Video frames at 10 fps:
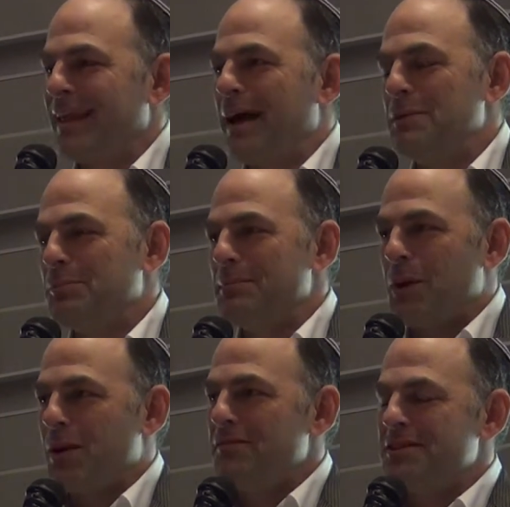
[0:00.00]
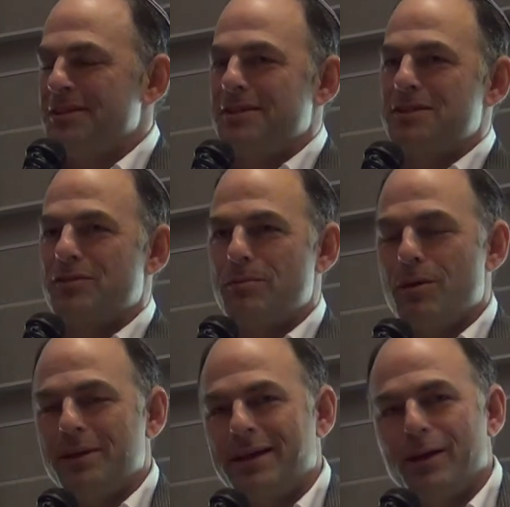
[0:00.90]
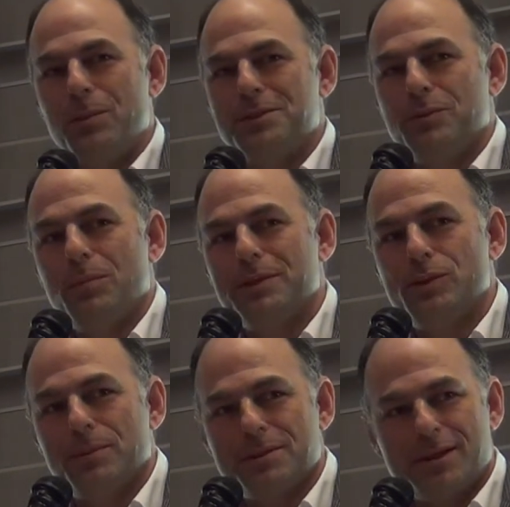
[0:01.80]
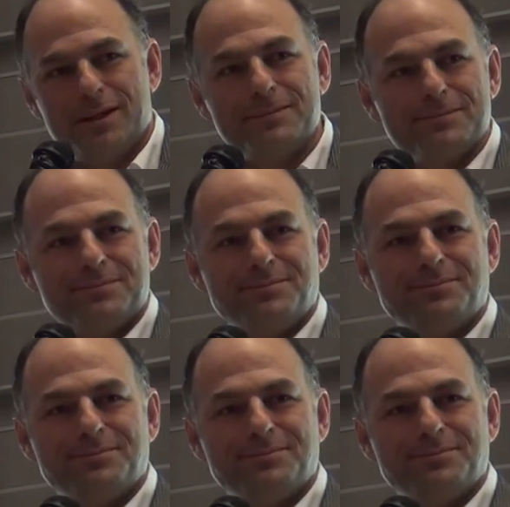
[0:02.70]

I'm going to bring my wife into this for a moment, and I hope she won't be too upset.